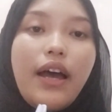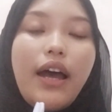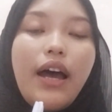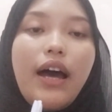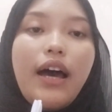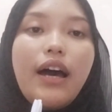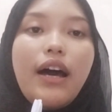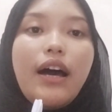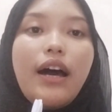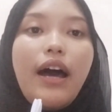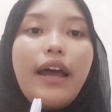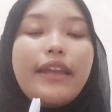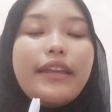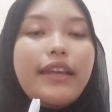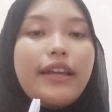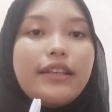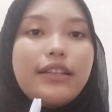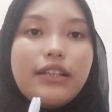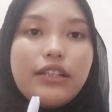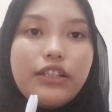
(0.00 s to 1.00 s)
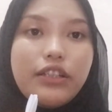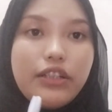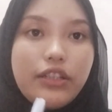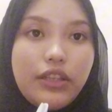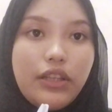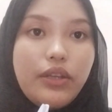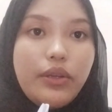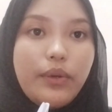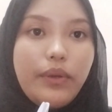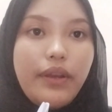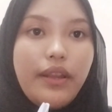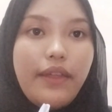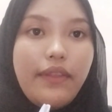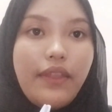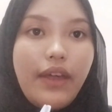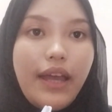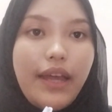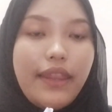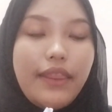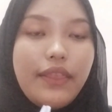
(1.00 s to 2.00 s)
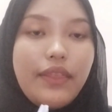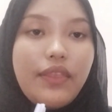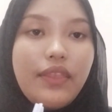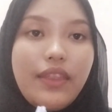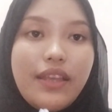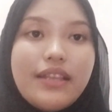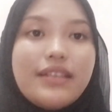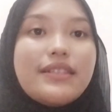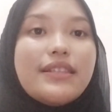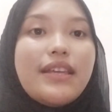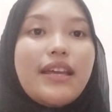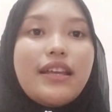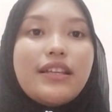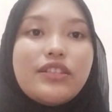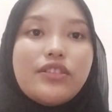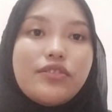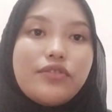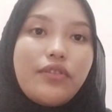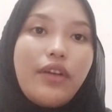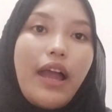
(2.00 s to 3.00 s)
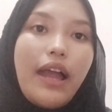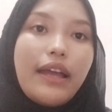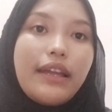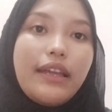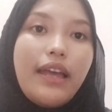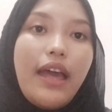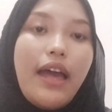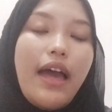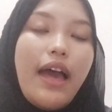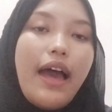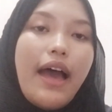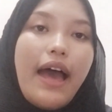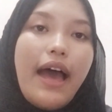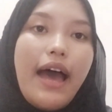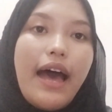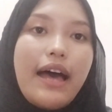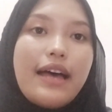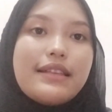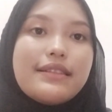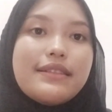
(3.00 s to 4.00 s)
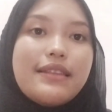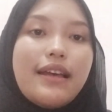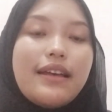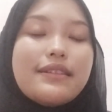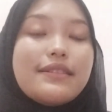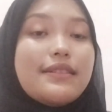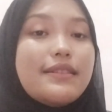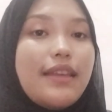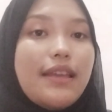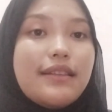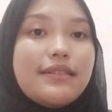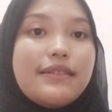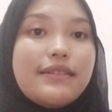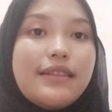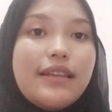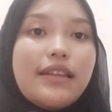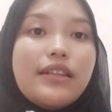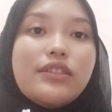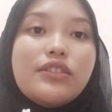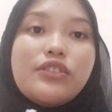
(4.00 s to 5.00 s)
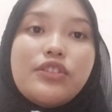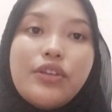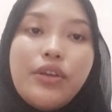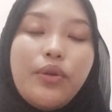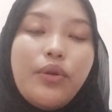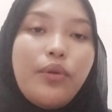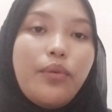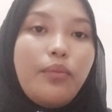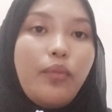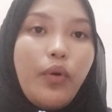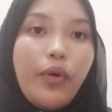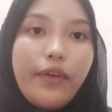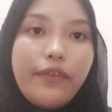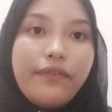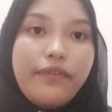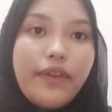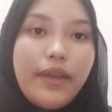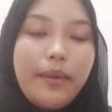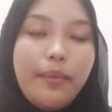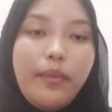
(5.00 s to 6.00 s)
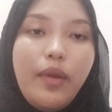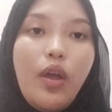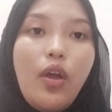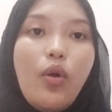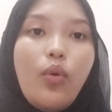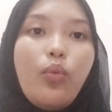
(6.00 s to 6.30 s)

I can conclude that this extract has a 62 morpheme,